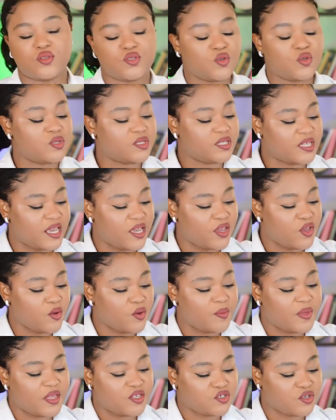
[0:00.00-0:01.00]
So say
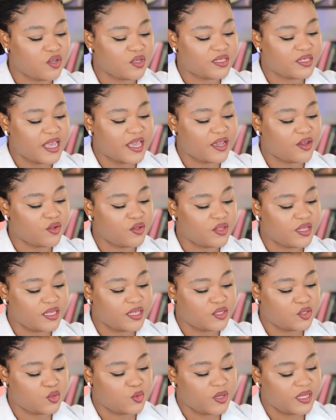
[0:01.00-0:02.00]
your menstrual cycle
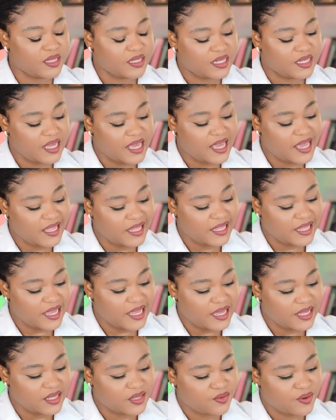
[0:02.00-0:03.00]
is 28
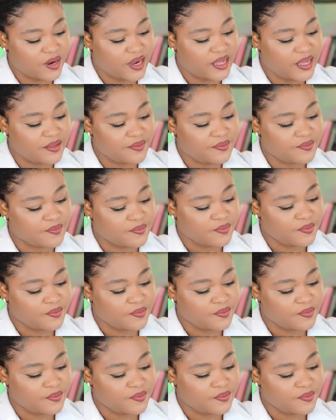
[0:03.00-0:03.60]
days, right?